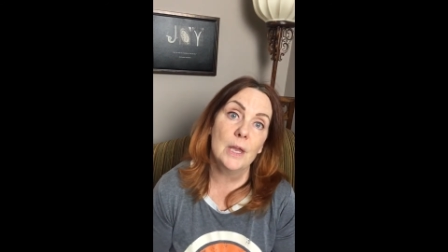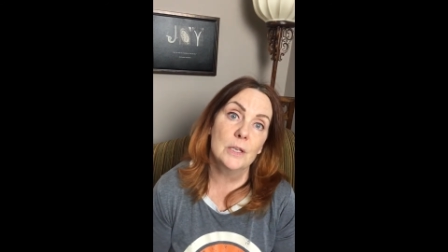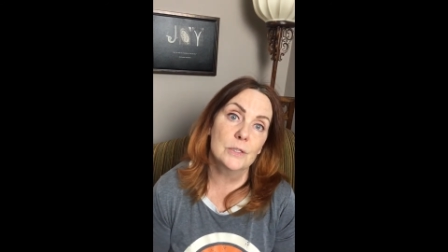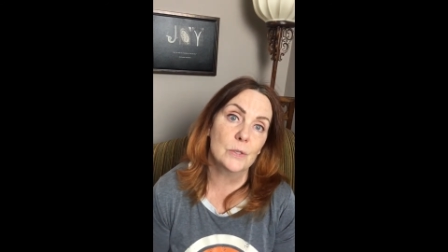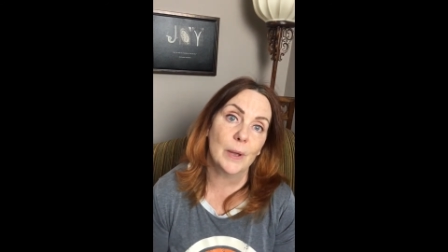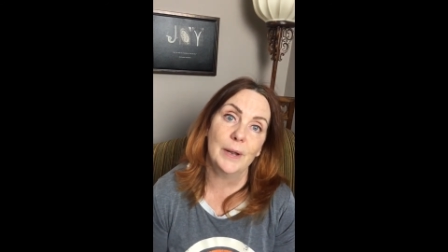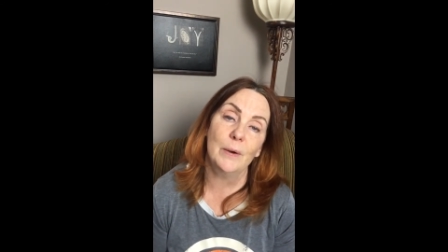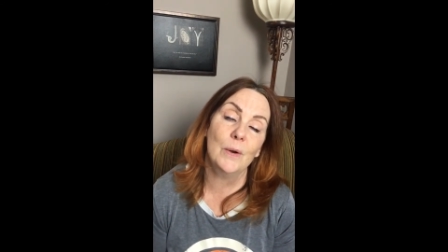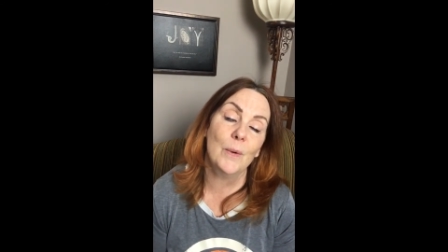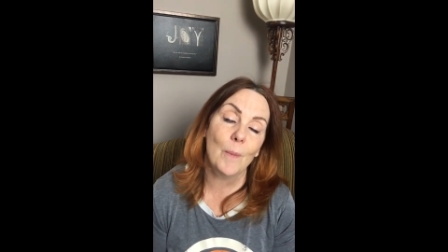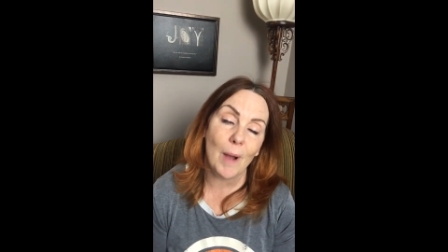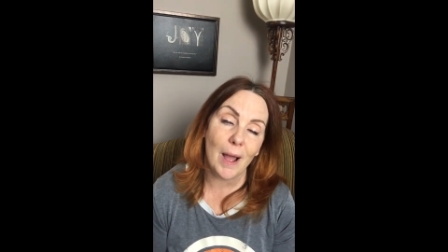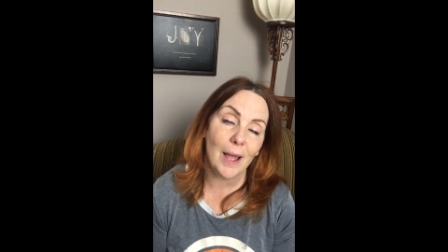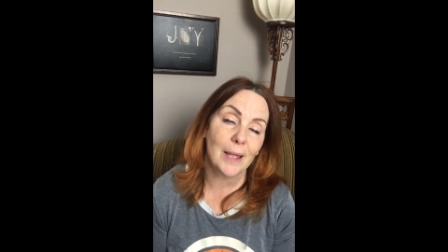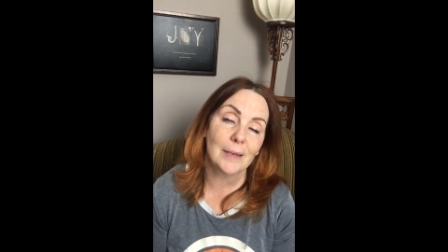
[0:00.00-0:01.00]
So I don't know
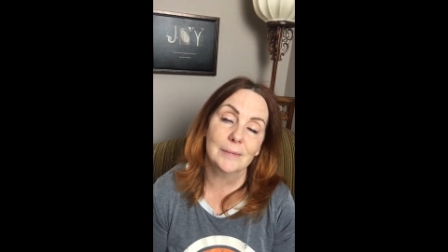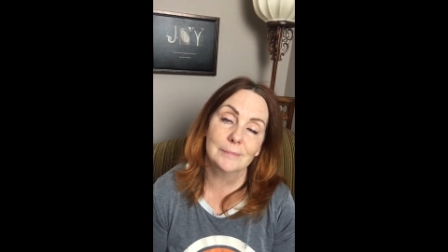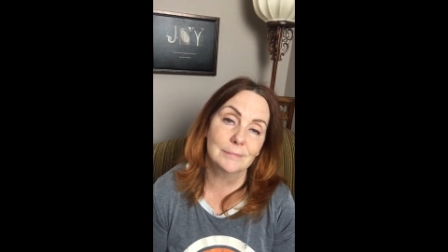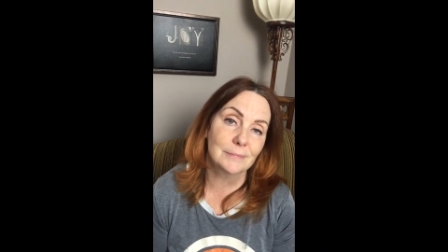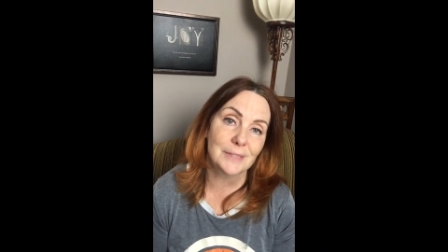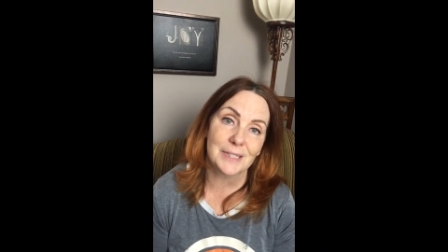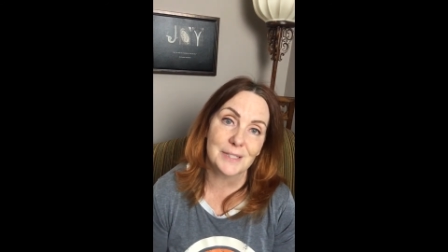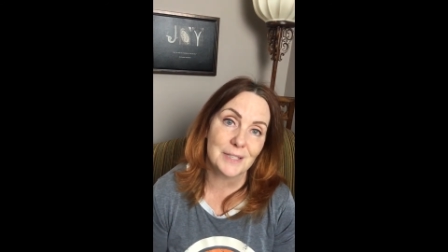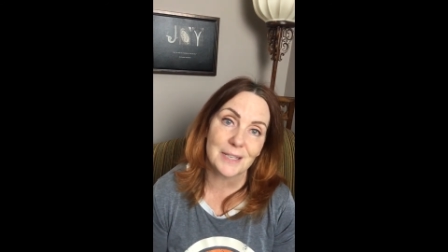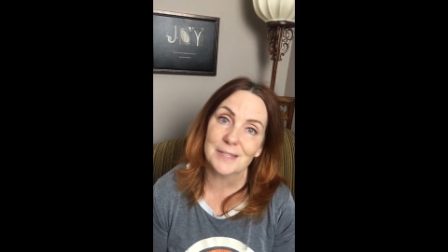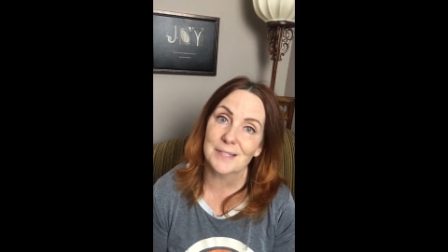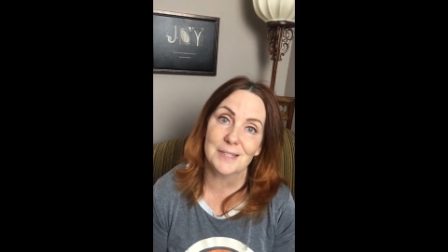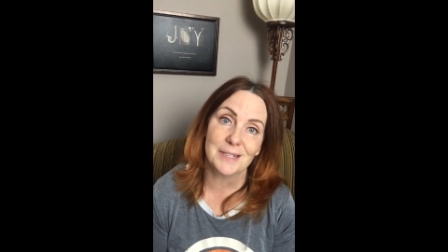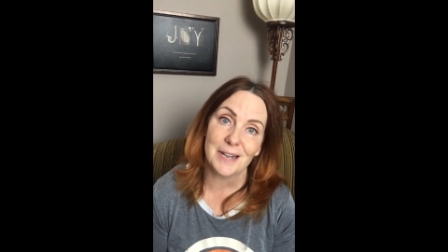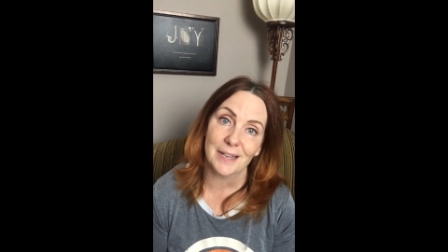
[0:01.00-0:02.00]
why these
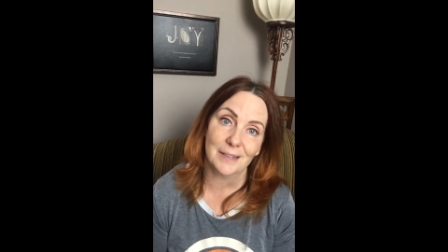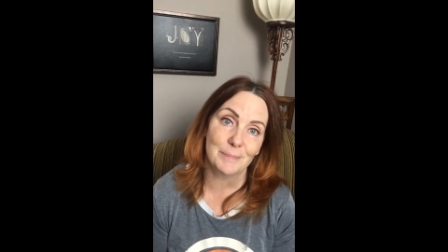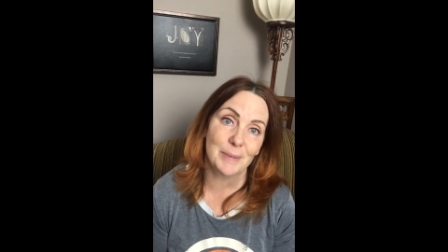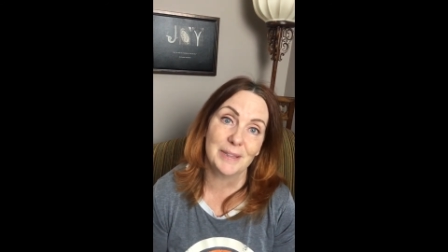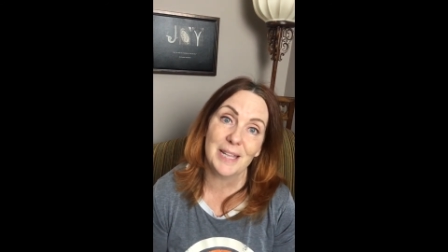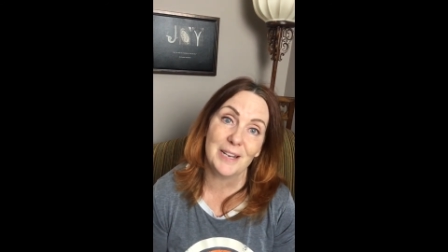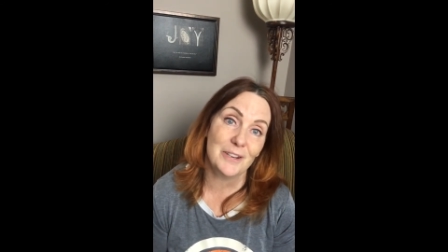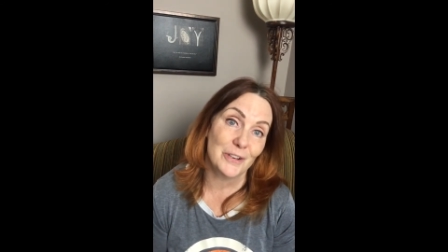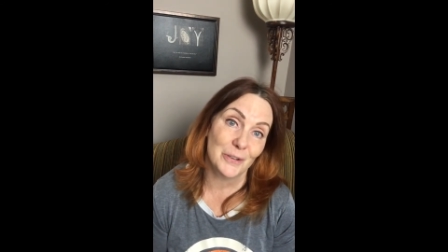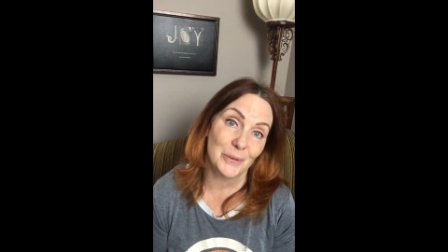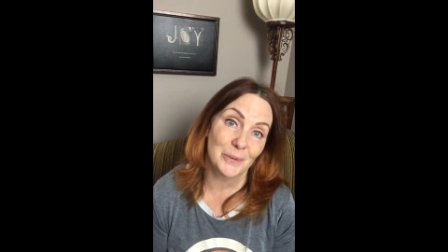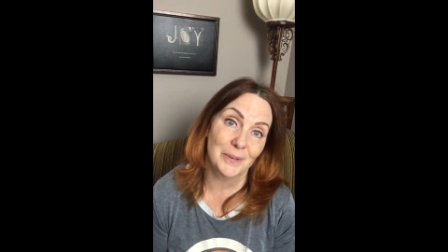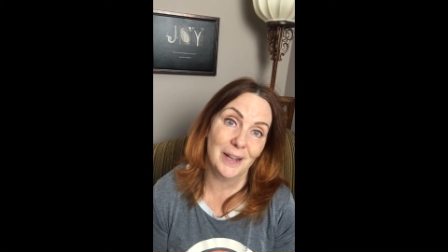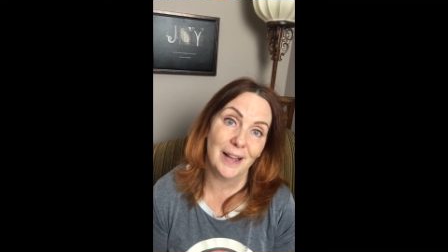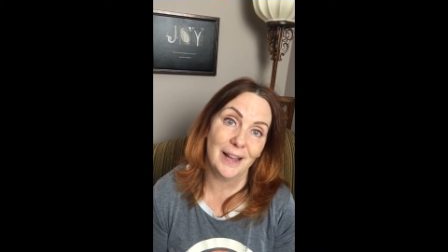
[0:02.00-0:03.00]
things stick, but they do.